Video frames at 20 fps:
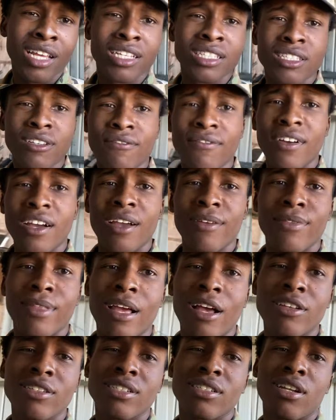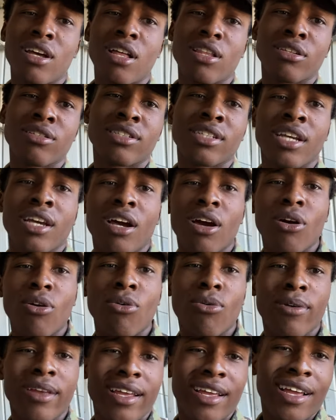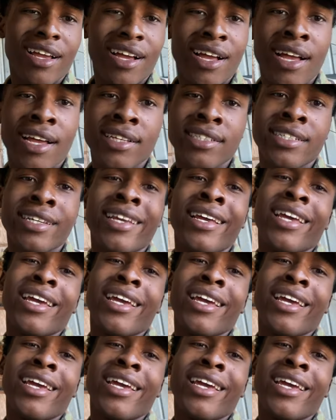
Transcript: to $5,000 a week, guys.